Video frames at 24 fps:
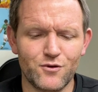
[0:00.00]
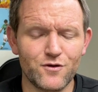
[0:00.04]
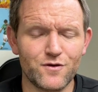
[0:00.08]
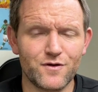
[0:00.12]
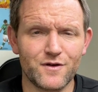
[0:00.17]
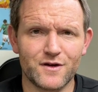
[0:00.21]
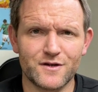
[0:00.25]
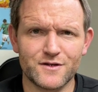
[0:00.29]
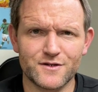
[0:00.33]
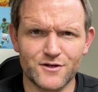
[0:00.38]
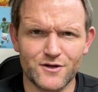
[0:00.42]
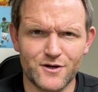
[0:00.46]

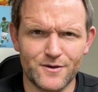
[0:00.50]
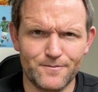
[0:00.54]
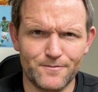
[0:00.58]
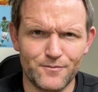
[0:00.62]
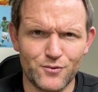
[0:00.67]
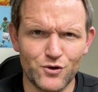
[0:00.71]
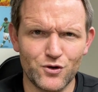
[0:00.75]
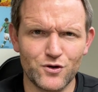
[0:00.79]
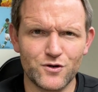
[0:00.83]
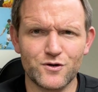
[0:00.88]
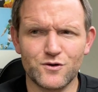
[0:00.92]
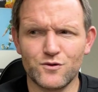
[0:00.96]
things in a
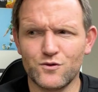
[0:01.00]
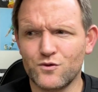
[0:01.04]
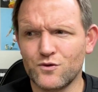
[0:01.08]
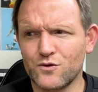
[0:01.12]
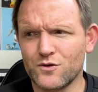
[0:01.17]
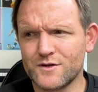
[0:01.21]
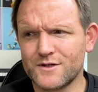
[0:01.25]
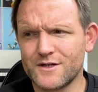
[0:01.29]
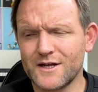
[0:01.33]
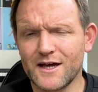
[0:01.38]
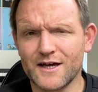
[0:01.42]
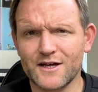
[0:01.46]
book
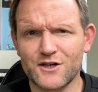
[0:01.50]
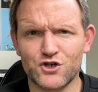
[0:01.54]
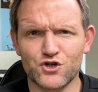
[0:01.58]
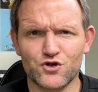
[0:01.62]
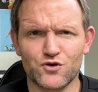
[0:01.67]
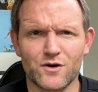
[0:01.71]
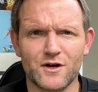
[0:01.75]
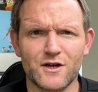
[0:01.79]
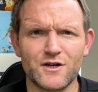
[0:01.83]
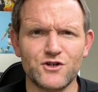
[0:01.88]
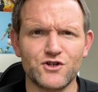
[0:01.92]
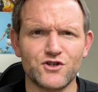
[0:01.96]
or take
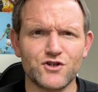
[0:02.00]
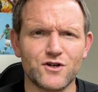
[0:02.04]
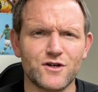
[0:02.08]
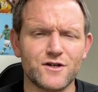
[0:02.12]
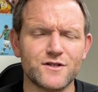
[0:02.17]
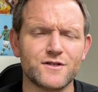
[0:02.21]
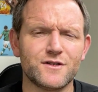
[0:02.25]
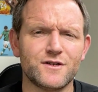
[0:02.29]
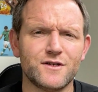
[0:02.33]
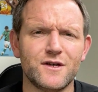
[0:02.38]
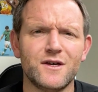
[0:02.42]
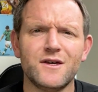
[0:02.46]

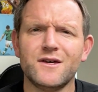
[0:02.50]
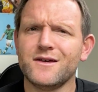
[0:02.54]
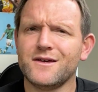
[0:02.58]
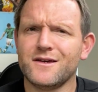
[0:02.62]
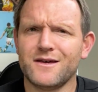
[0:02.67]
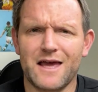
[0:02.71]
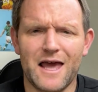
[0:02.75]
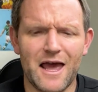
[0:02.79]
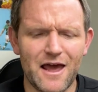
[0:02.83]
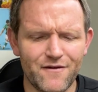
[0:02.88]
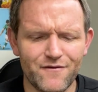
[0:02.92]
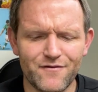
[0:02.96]
screenshots,
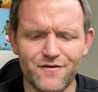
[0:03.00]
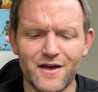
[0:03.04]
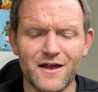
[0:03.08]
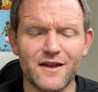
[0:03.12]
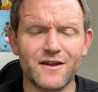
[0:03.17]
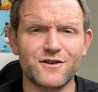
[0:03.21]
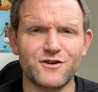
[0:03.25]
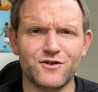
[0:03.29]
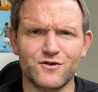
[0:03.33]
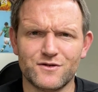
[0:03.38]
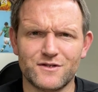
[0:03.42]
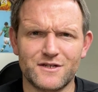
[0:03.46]
have that
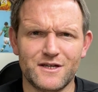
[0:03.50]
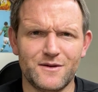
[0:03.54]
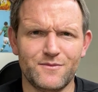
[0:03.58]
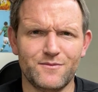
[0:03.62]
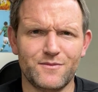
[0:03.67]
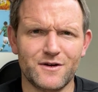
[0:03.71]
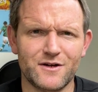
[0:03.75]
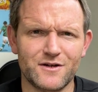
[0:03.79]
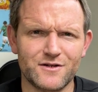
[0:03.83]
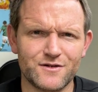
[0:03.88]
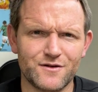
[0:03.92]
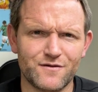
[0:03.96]
in your 10
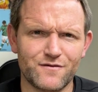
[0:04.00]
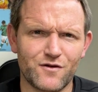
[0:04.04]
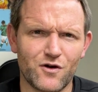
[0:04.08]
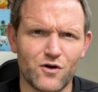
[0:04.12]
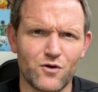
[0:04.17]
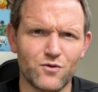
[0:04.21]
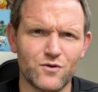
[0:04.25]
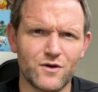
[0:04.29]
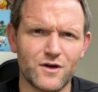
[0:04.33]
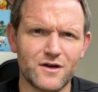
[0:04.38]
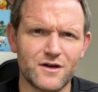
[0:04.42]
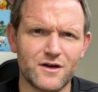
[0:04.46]
pillars of
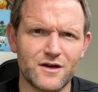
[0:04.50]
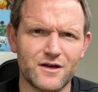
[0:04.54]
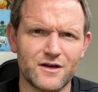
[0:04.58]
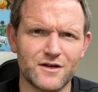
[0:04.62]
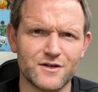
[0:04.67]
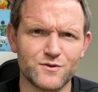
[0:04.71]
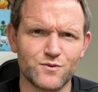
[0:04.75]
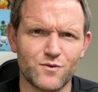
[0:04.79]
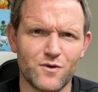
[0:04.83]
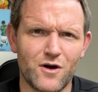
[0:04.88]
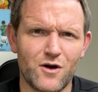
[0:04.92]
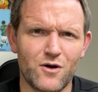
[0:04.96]
goal kicking
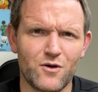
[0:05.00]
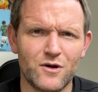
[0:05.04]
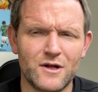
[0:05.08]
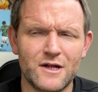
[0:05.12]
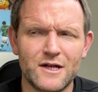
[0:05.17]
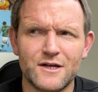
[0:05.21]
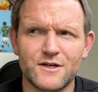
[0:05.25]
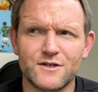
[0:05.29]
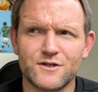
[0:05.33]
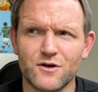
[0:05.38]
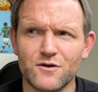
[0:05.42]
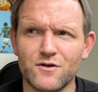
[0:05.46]
as well,
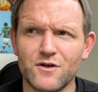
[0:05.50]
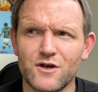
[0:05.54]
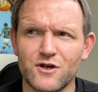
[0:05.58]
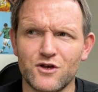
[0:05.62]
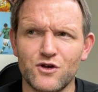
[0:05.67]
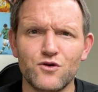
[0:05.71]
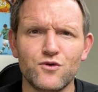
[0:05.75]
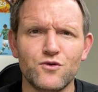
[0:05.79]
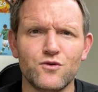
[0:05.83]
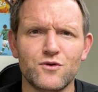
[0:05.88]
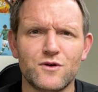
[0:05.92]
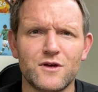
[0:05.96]
so that
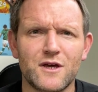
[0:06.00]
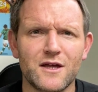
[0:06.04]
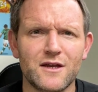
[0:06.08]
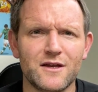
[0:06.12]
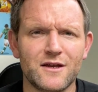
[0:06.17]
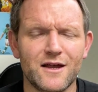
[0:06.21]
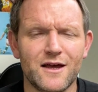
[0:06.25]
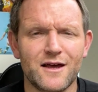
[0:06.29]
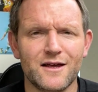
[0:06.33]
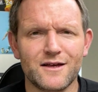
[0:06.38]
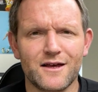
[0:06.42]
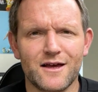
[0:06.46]
you can
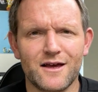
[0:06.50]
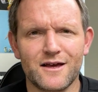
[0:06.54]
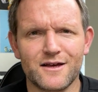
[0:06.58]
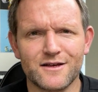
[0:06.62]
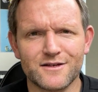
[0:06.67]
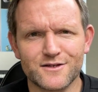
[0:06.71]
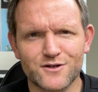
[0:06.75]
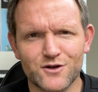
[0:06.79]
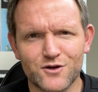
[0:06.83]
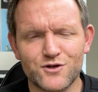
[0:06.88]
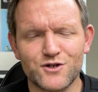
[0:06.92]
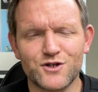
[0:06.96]

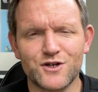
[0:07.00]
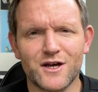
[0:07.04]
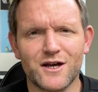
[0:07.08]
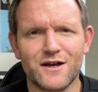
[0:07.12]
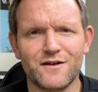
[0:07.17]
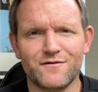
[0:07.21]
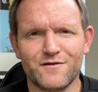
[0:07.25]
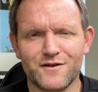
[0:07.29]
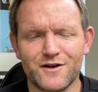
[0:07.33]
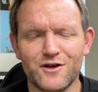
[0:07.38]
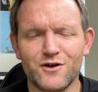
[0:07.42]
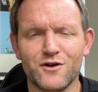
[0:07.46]

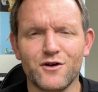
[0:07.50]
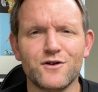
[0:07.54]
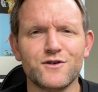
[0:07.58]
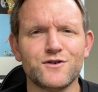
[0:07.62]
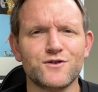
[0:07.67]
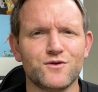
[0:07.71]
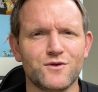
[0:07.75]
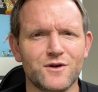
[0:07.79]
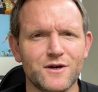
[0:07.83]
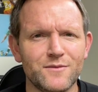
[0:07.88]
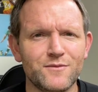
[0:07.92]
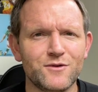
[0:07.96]
associate
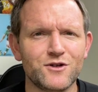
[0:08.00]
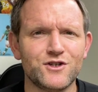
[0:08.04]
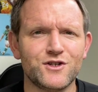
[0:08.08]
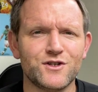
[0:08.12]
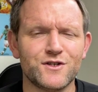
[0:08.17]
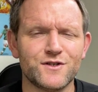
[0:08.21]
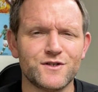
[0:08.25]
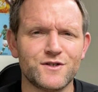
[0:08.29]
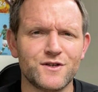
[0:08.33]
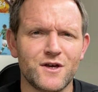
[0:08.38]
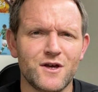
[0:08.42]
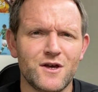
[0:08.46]
videos or
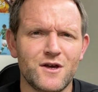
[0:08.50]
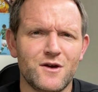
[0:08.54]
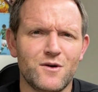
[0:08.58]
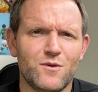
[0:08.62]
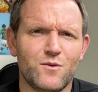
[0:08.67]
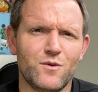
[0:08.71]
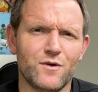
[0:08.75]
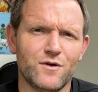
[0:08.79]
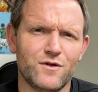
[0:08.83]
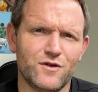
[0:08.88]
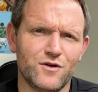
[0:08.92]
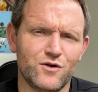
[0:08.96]
images
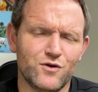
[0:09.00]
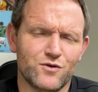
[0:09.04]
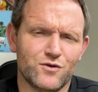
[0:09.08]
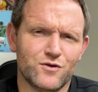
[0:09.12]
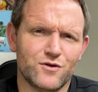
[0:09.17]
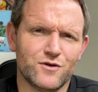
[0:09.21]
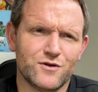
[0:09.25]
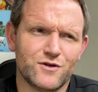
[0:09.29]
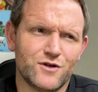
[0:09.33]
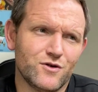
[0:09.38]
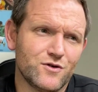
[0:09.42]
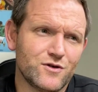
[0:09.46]
with
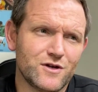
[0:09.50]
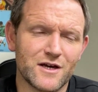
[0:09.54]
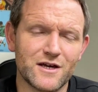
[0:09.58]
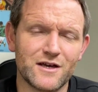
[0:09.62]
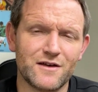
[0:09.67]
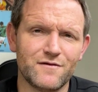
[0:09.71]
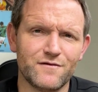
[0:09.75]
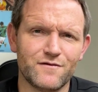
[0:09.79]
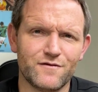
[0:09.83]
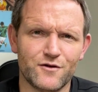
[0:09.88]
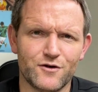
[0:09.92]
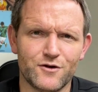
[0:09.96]
your
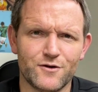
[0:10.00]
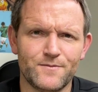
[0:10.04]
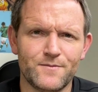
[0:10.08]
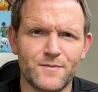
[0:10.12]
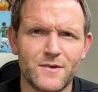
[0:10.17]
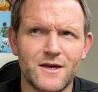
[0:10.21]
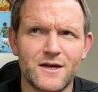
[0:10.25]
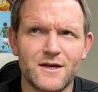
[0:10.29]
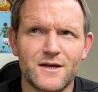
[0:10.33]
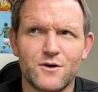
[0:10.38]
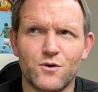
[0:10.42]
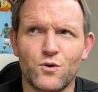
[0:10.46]
kicking foot
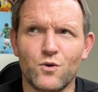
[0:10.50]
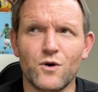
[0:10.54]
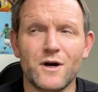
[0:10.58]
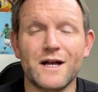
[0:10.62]
or